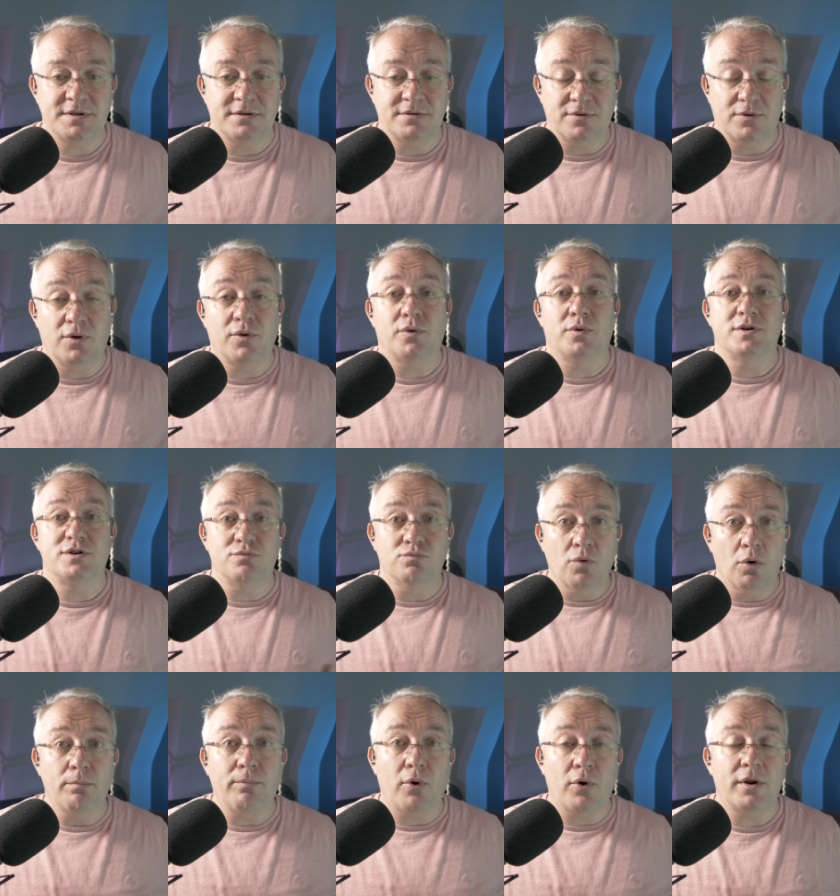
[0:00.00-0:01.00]
So, in other words,
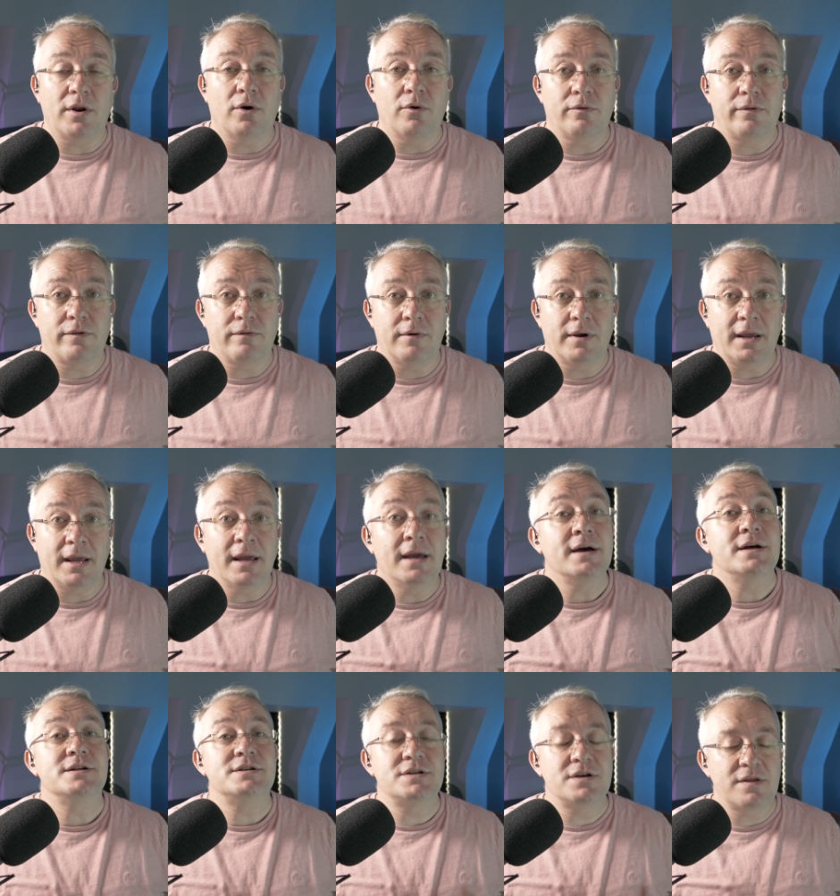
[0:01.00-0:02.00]
one point zero three
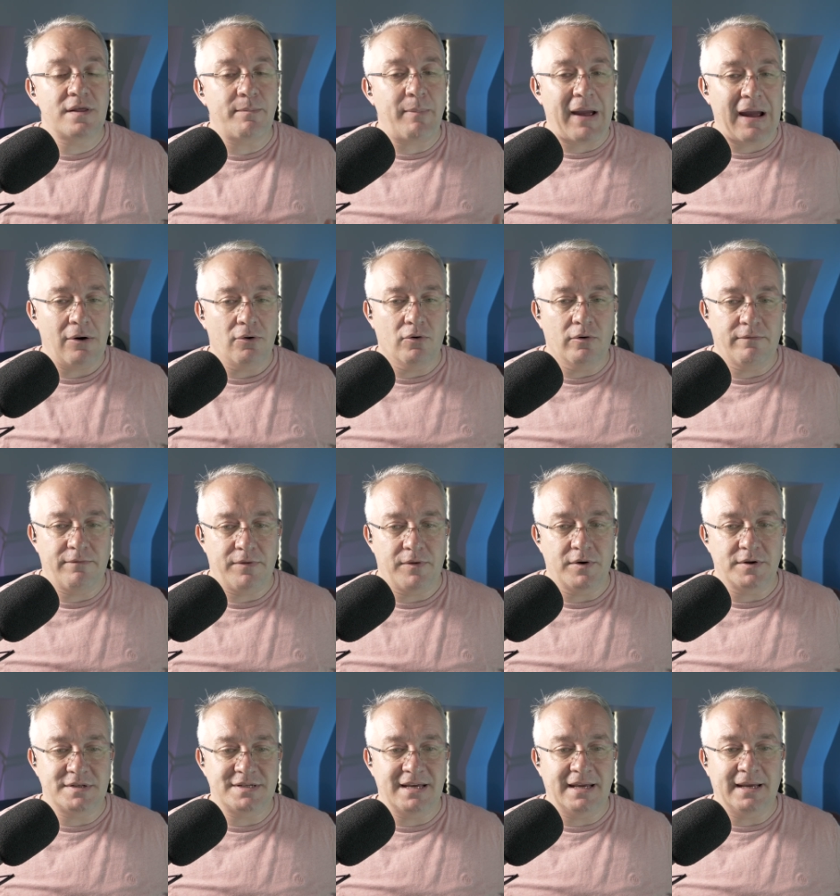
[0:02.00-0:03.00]
to the power of
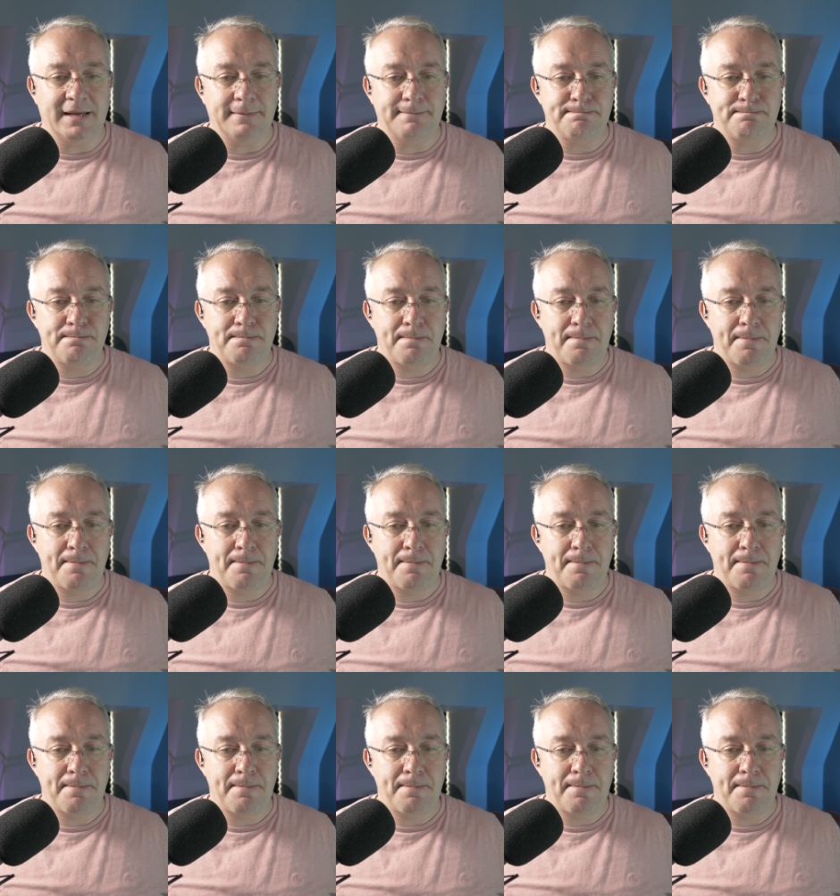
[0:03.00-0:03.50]
thirteen.